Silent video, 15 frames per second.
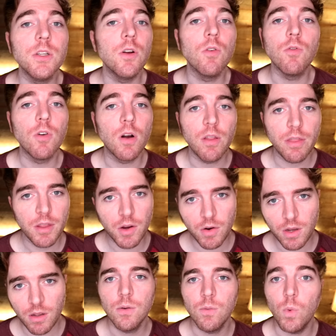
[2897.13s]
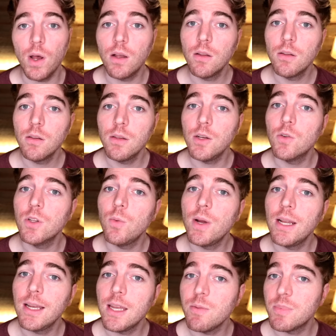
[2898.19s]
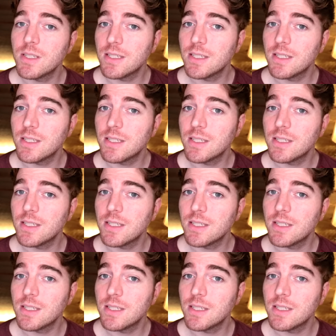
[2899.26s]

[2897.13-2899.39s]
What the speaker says: the overall theory? Well, the only way to keep a